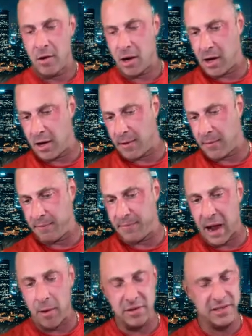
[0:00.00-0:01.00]
Um,
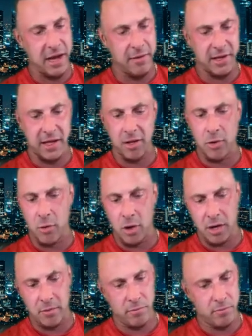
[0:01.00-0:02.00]
that was I was like, you know
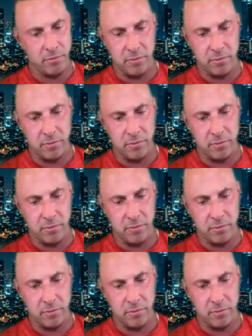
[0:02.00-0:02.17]
what?